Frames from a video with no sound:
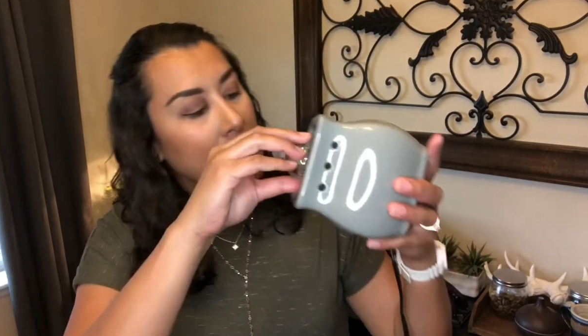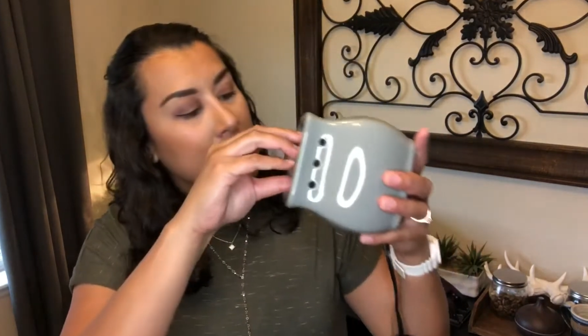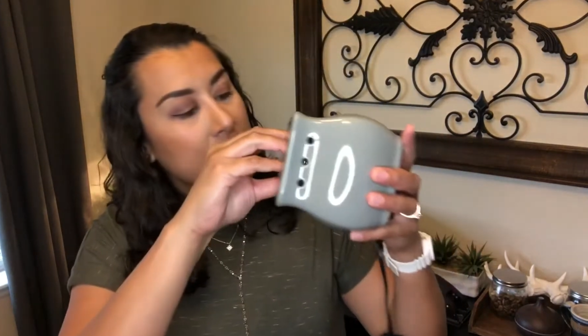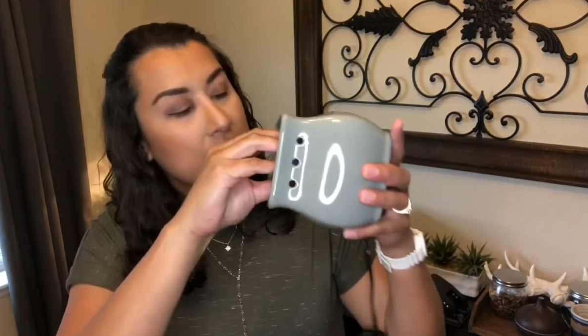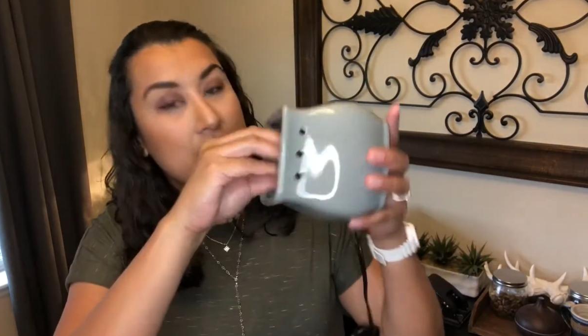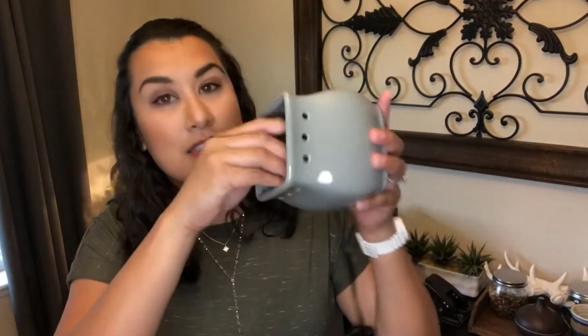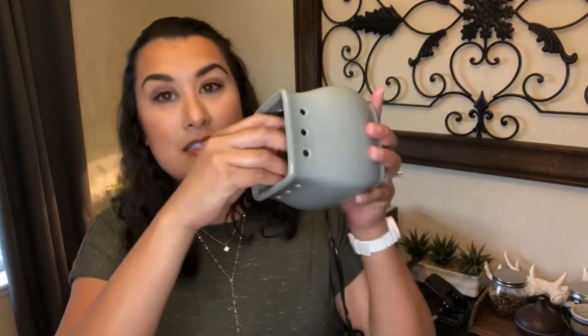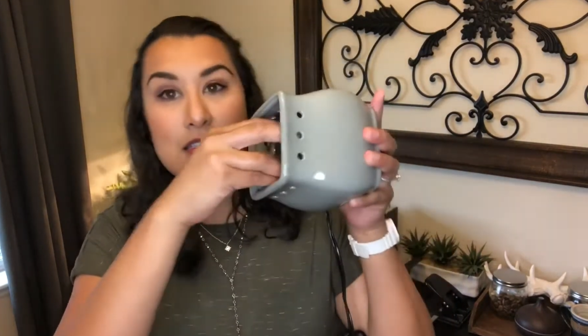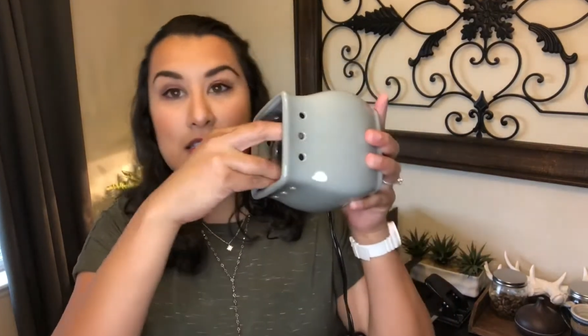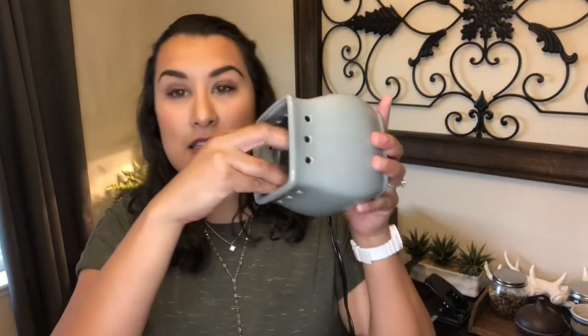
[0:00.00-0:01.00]

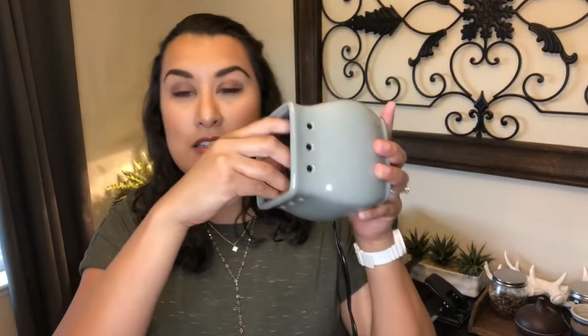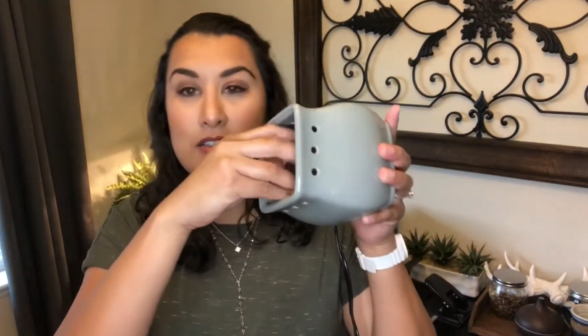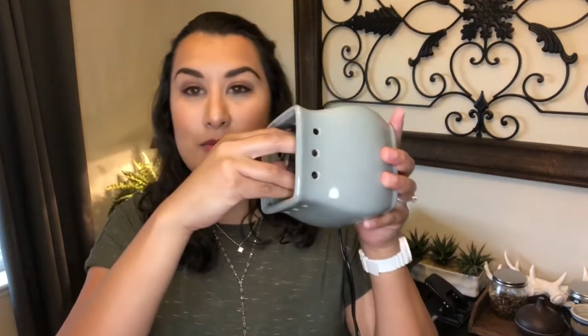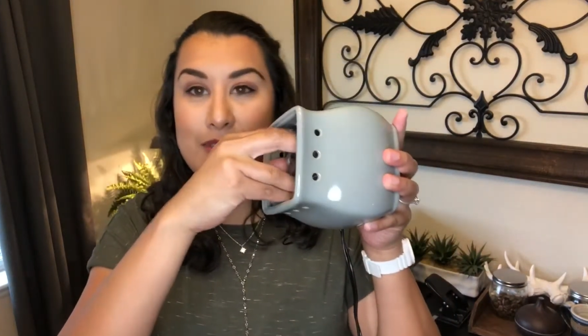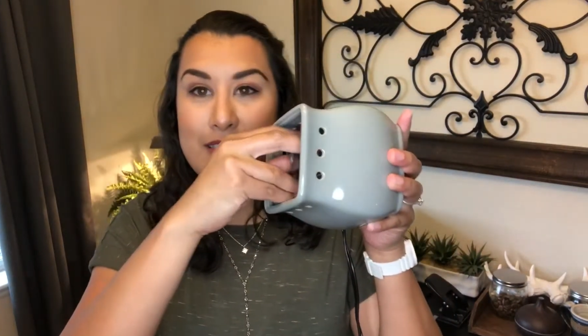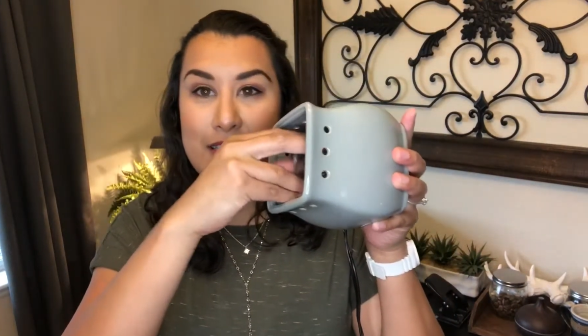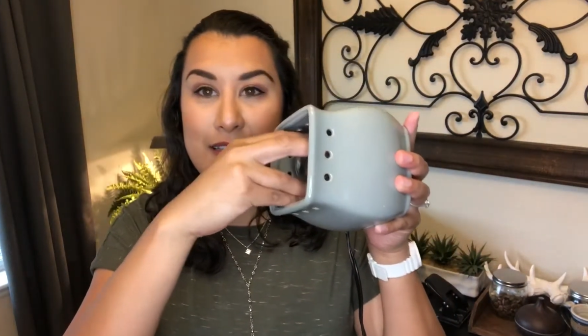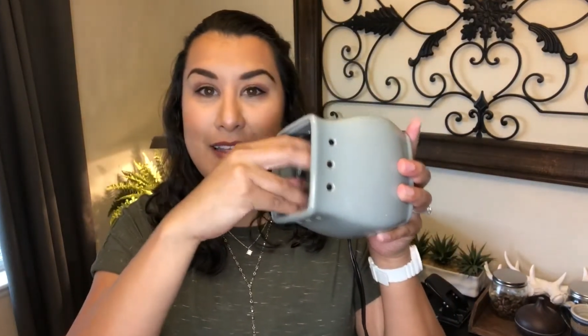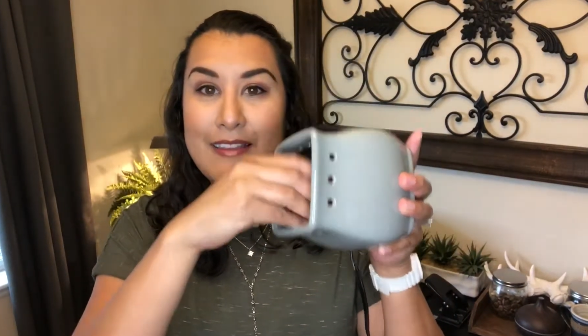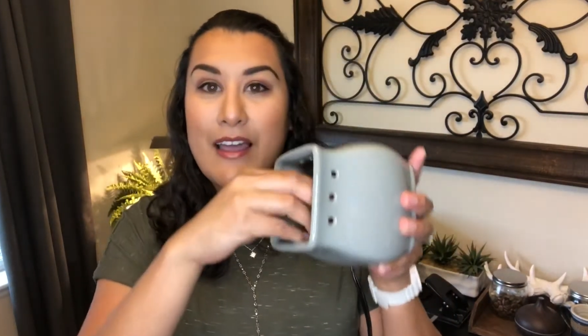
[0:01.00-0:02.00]
Just twist it in
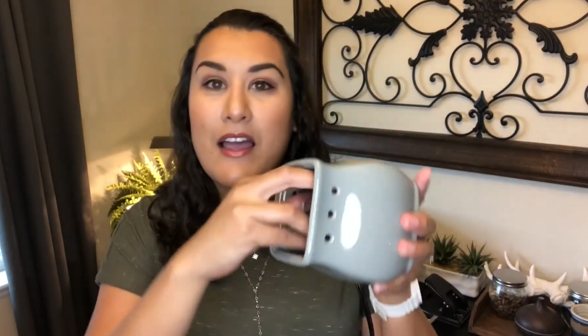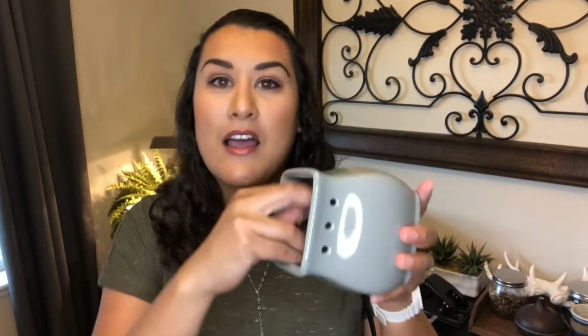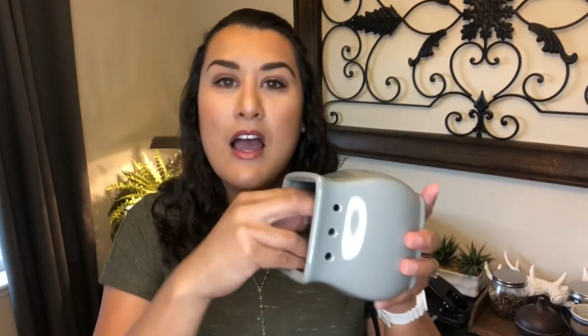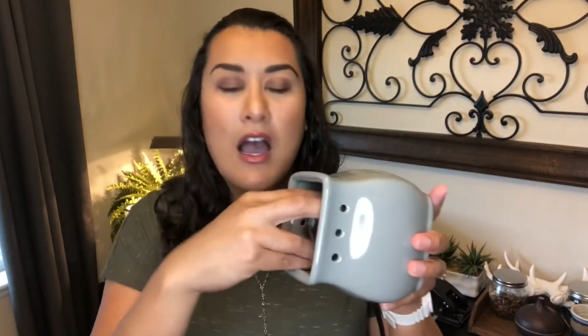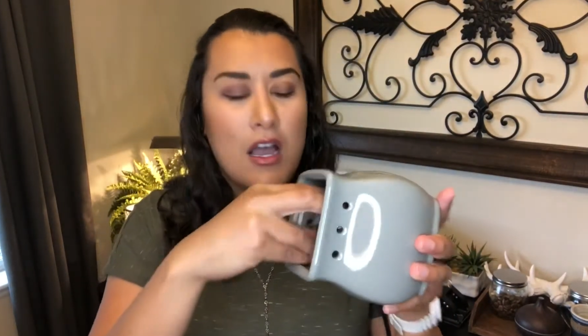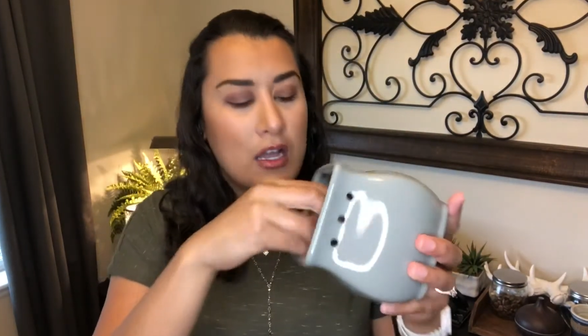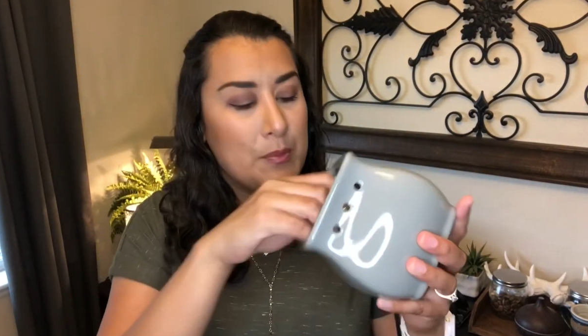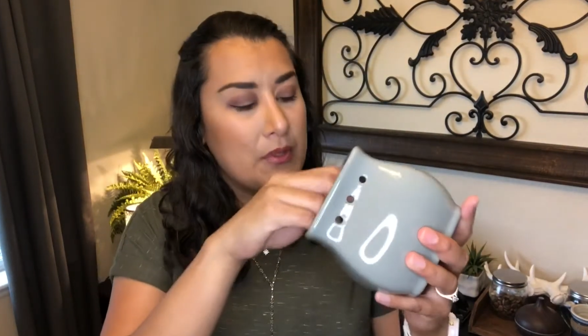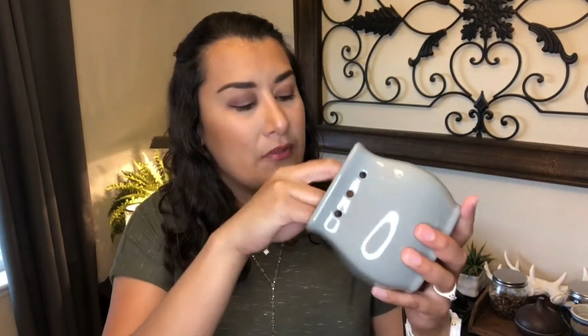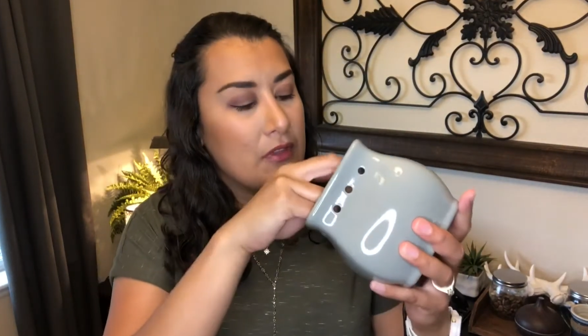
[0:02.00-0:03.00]
like that. A
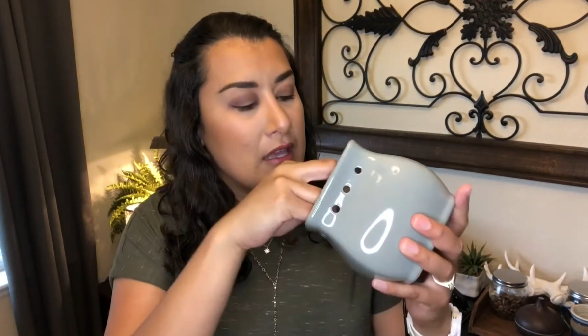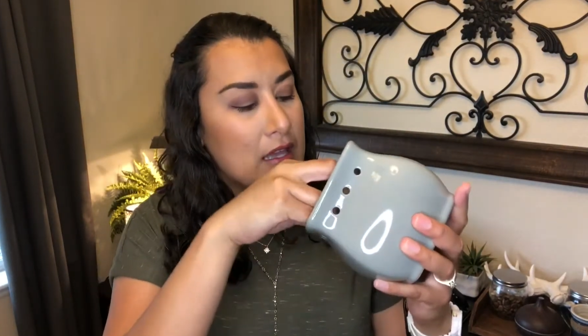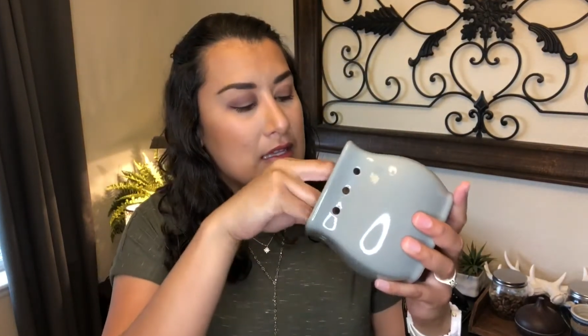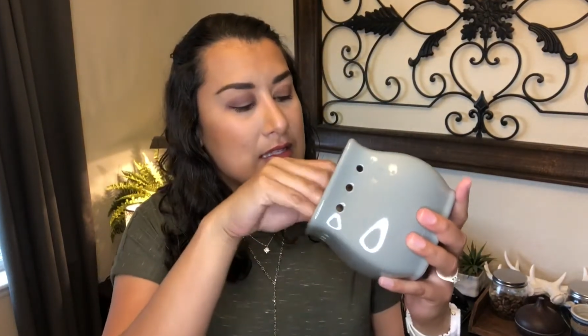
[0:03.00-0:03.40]
couple of things